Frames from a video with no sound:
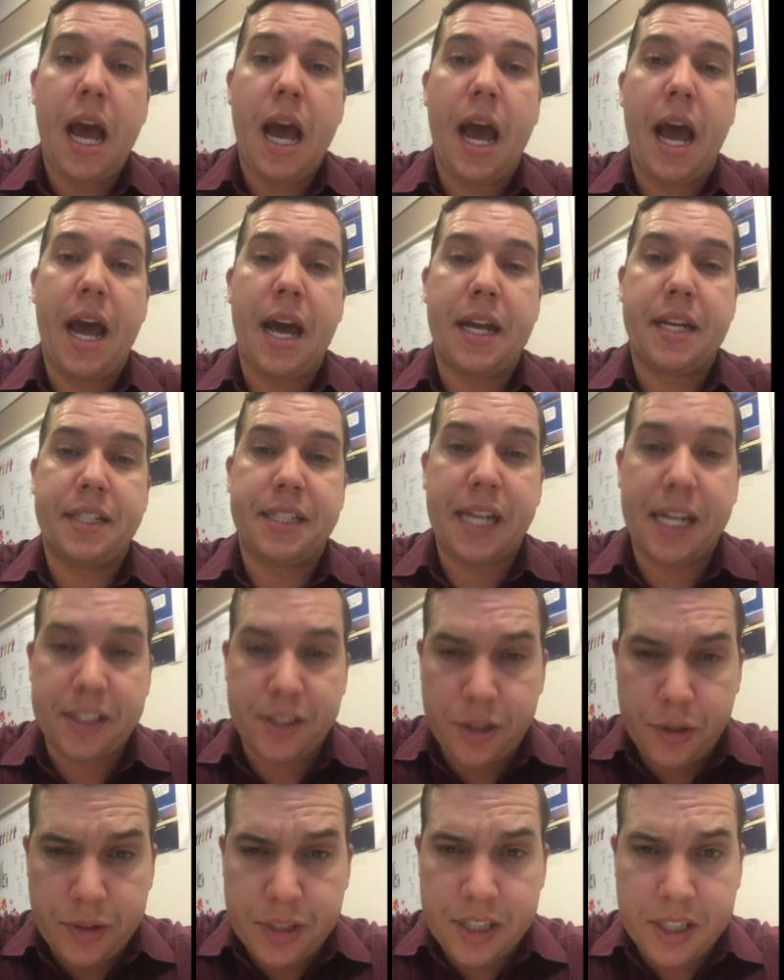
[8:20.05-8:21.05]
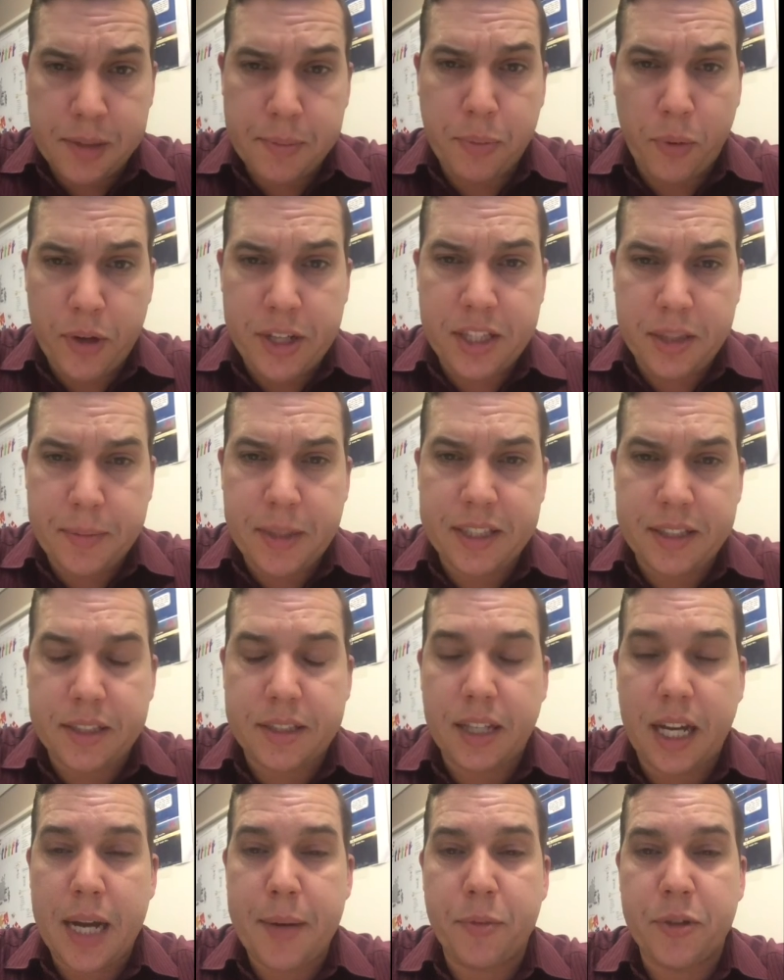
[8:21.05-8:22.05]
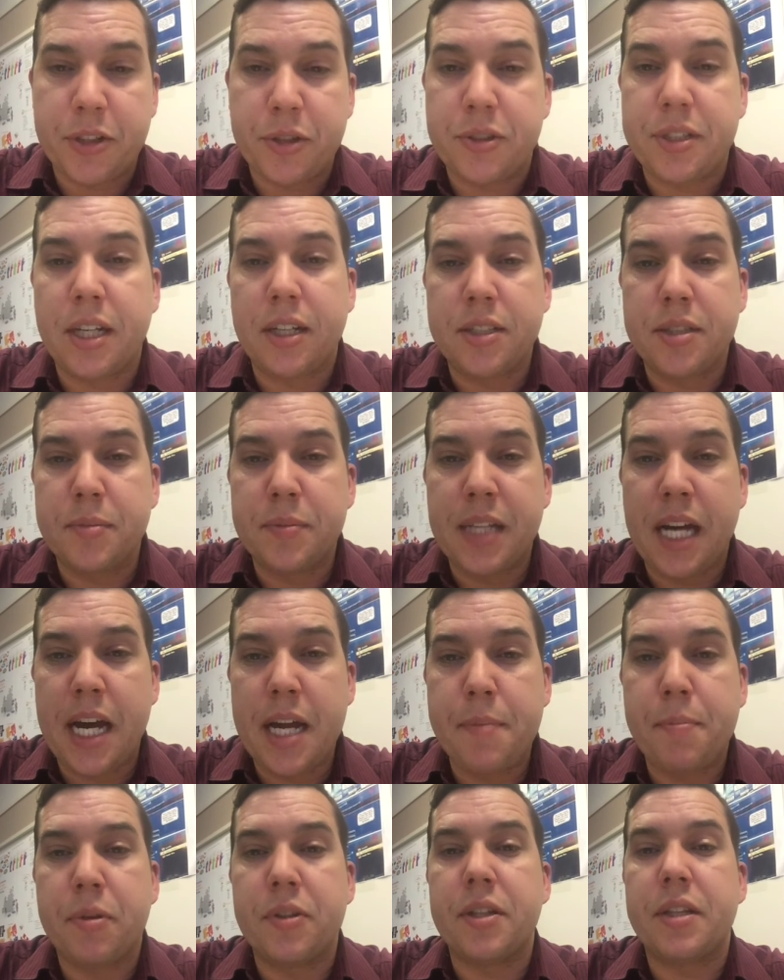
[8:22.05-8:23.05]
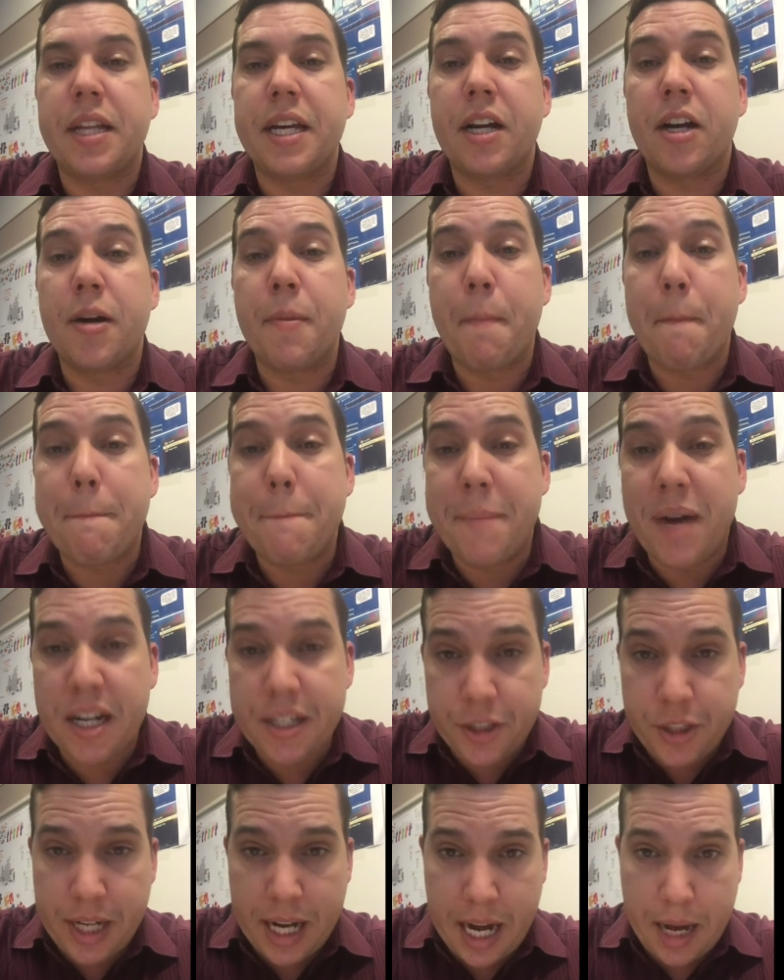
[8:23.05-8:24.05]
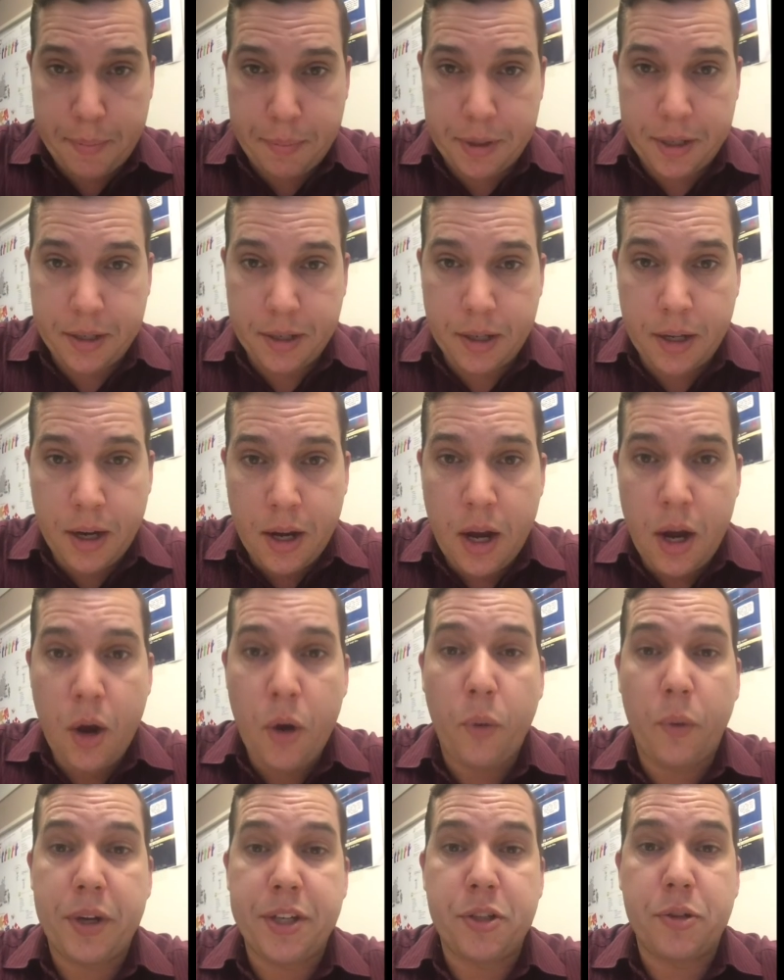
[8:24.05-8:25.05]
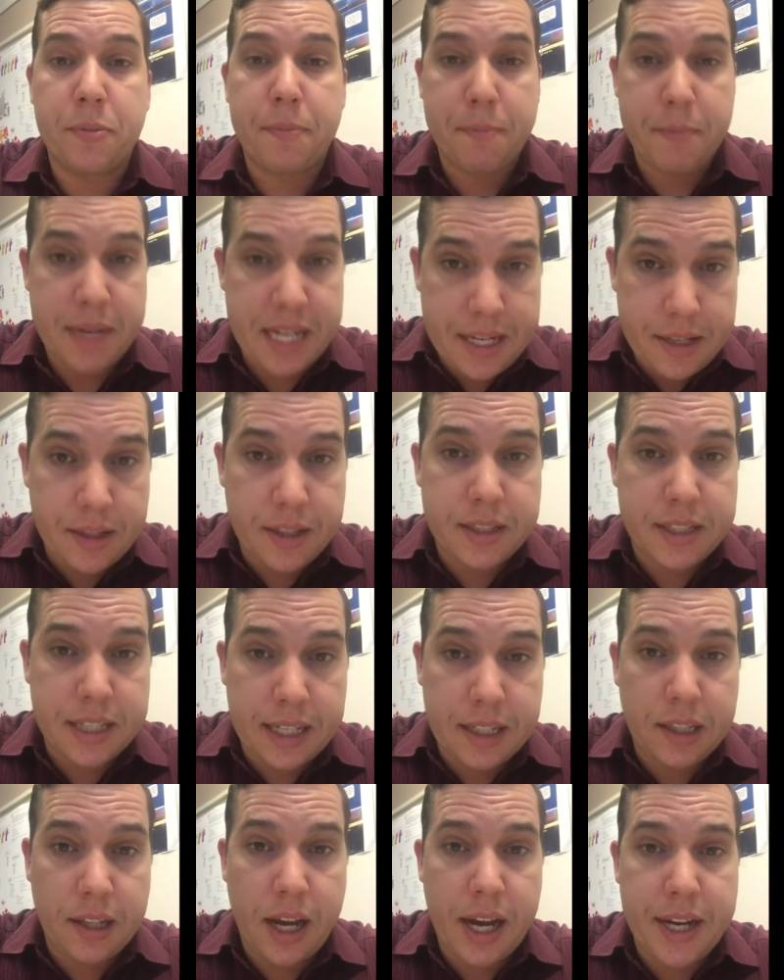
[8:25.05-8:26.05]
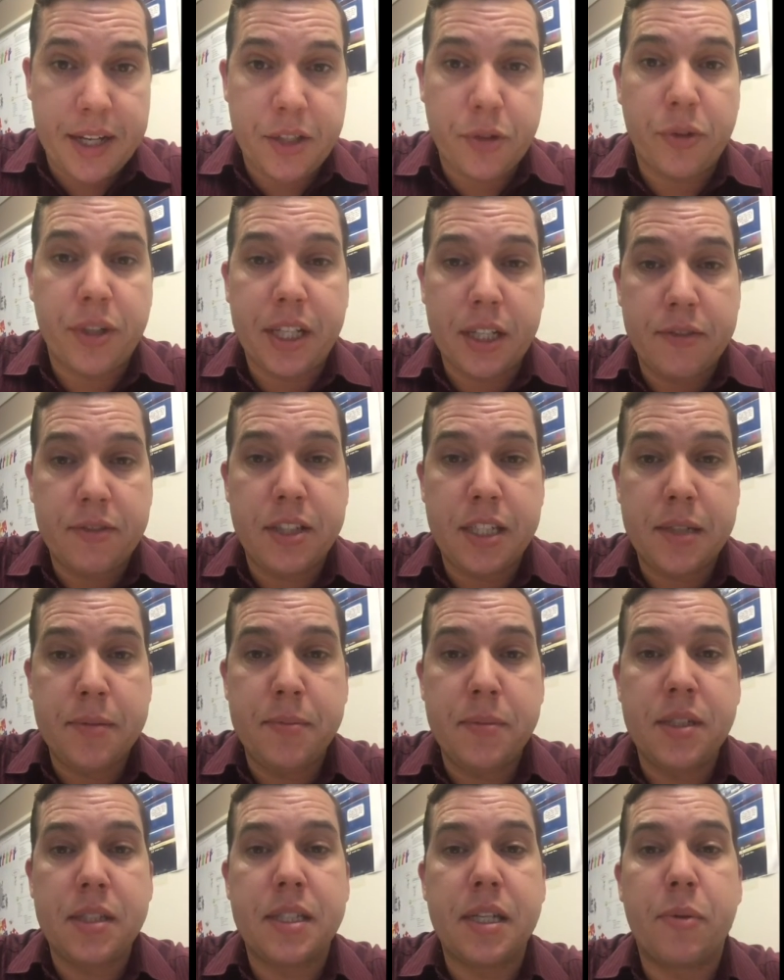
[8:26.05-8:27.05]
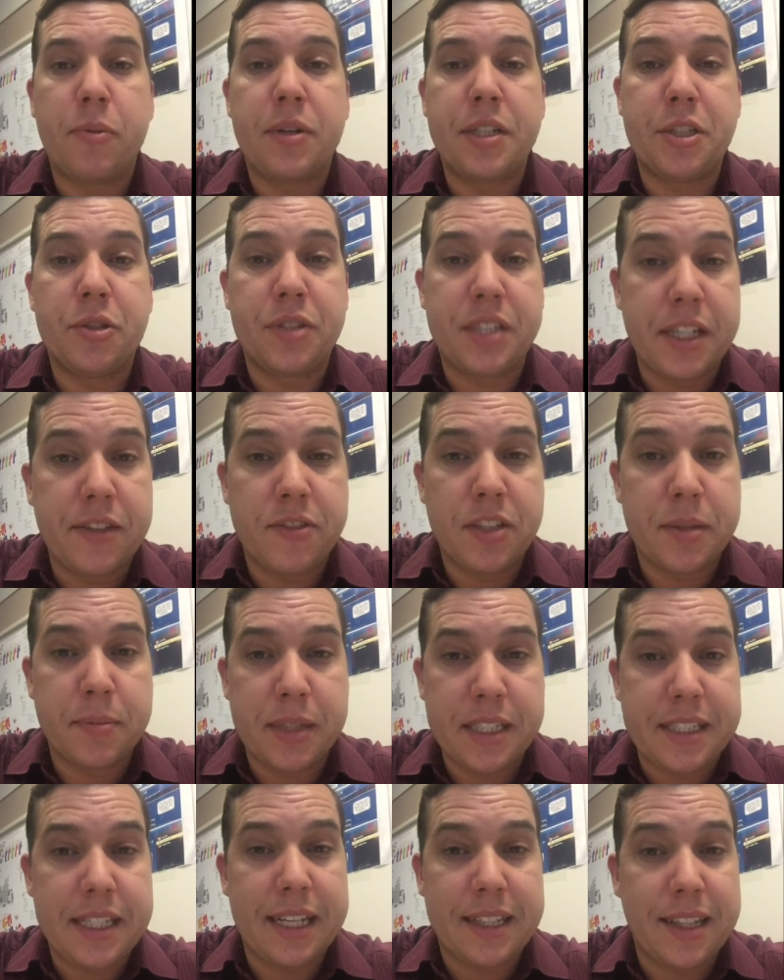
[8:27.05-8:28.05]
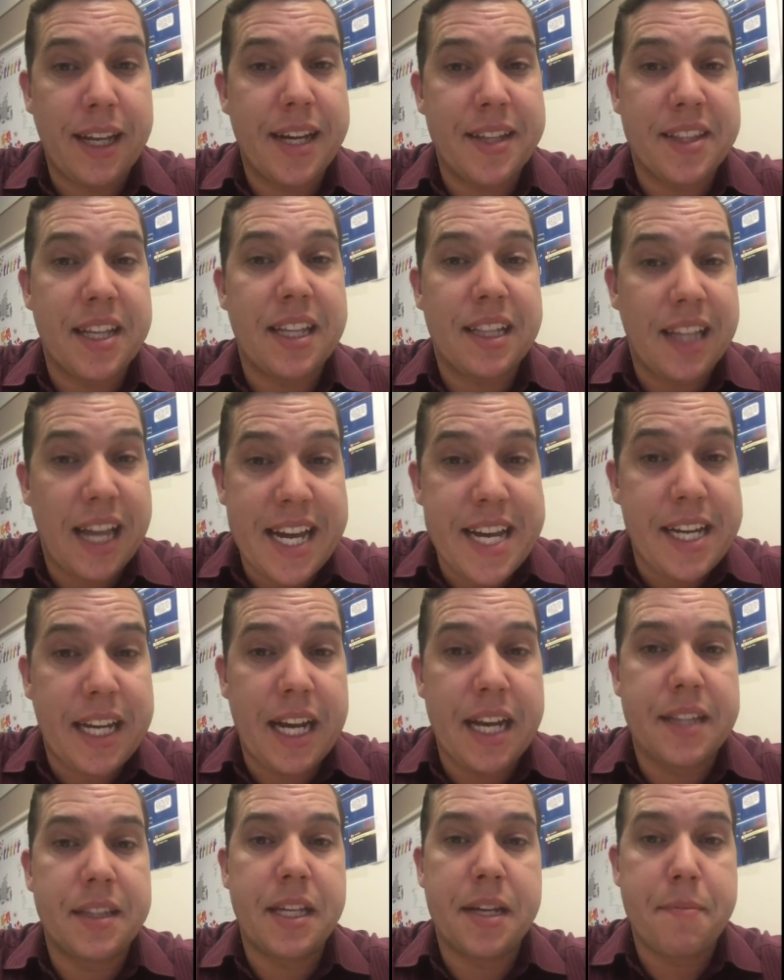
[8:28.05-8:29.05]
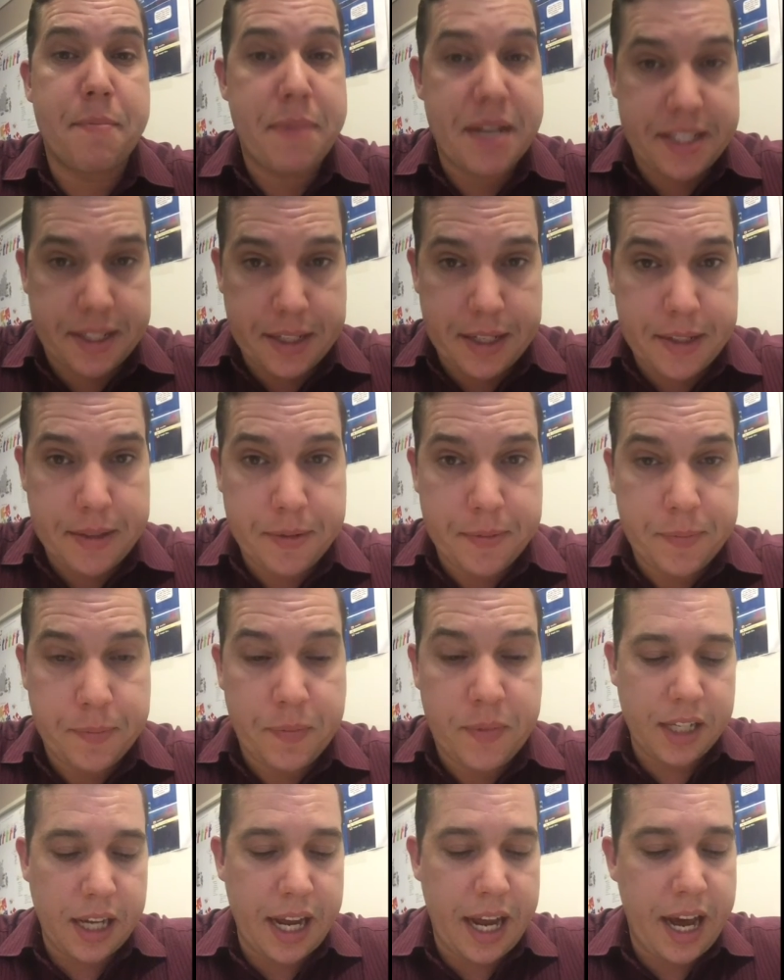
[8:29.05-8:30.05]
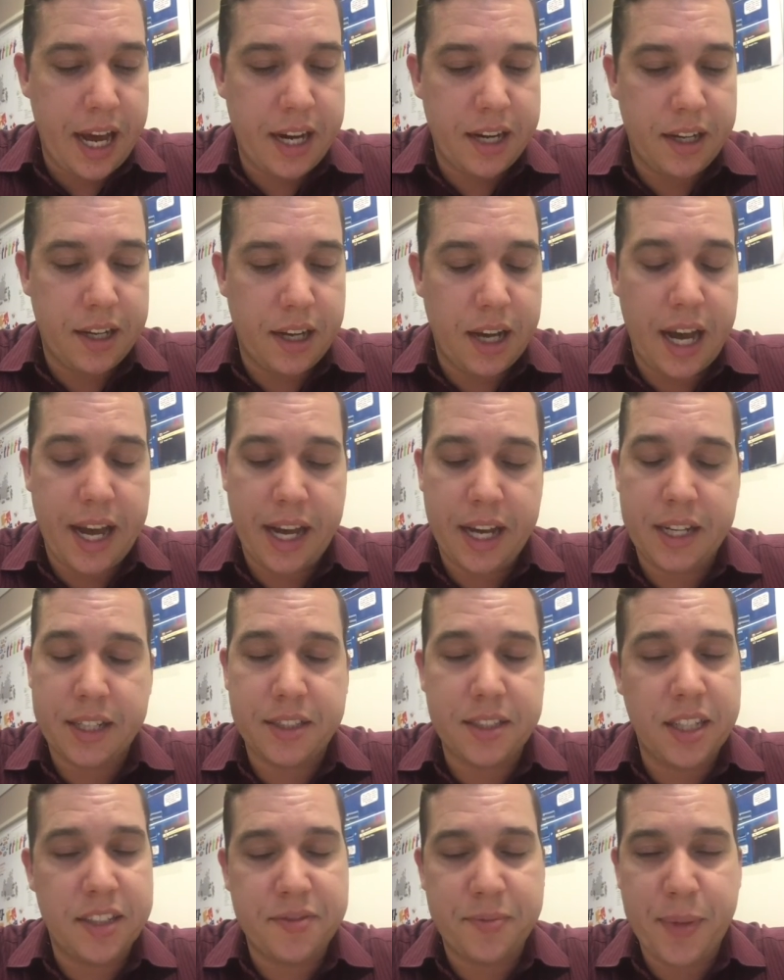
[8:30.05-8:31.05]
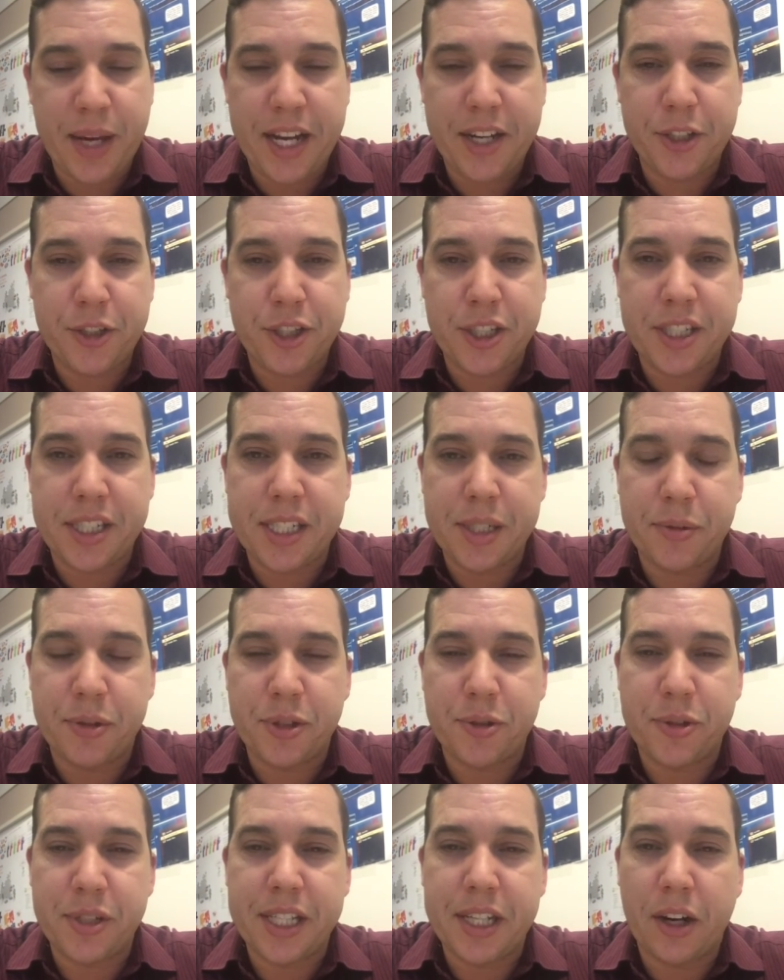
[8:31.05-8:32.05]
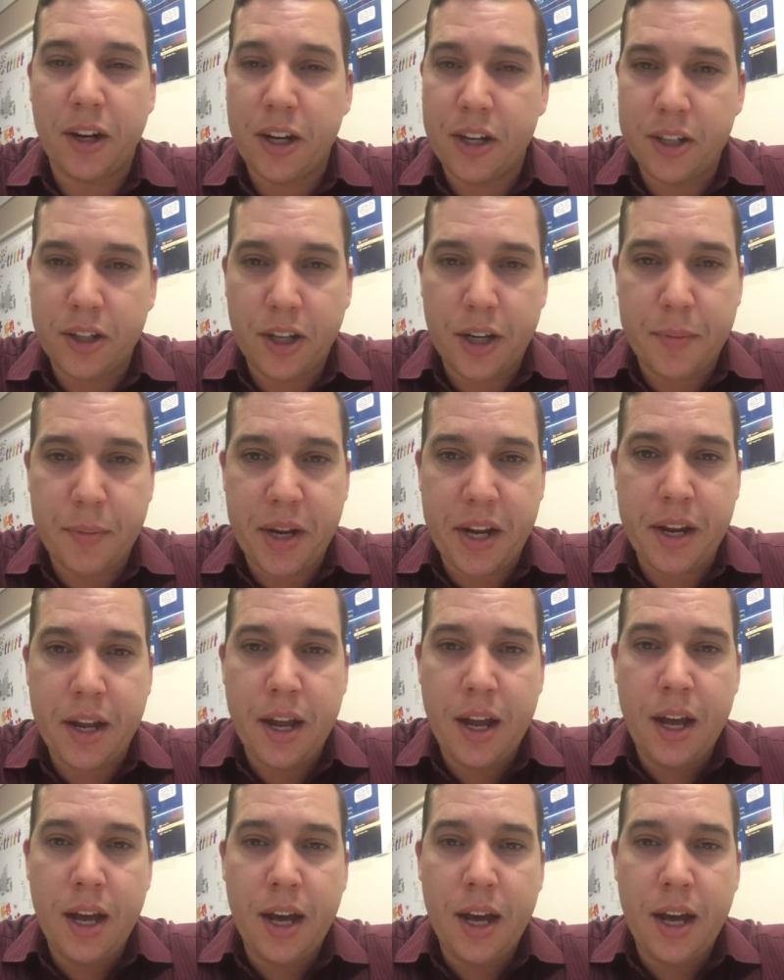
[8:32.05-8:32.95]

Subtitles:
And yes, you disappoint them at the time when you tell them that, but they are much happier when you meet the deadline you give them than when you give them a deadline they like and then miss it. I had a tough manager. He was really hard on me.